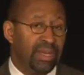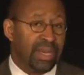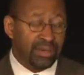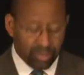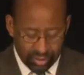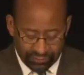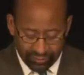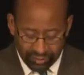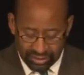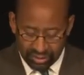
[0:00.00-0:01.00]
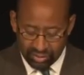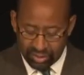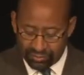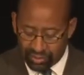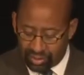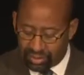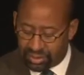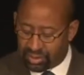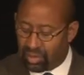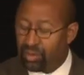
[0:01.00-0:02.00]
Our 21st century approach
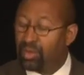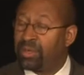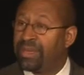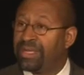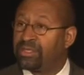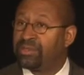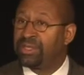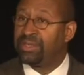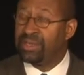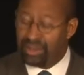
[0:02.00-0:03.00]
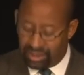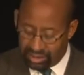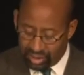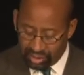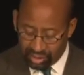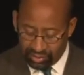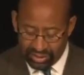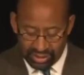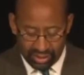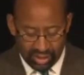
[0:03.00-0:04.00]
to stormwater management is also
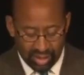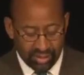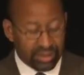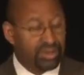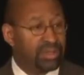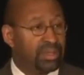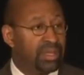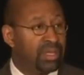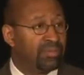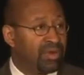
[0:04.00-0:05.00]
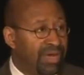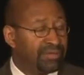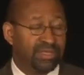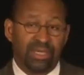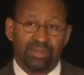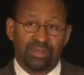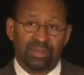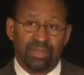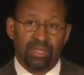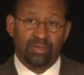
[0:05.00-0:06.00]
being encouraged in the private
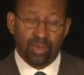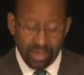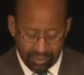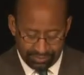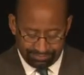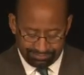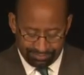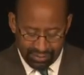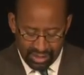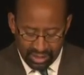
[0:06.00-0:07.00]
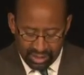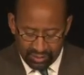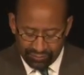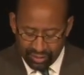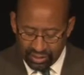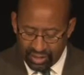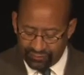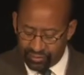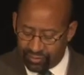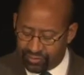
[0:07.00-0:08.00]
sector as well. In
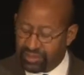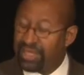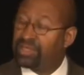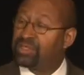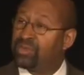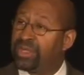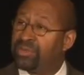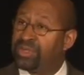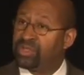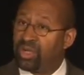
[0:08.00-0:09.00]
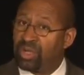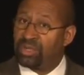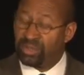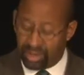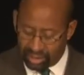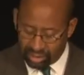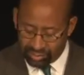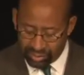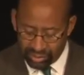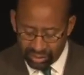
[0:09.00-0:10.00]
Philadelphia, we've changed the way we charge
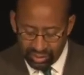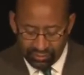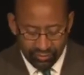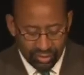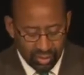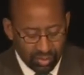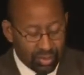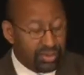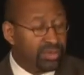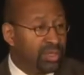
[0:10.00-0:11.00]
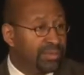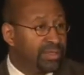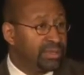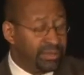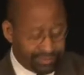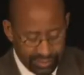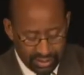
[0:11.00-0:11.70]
customers for stormwater services.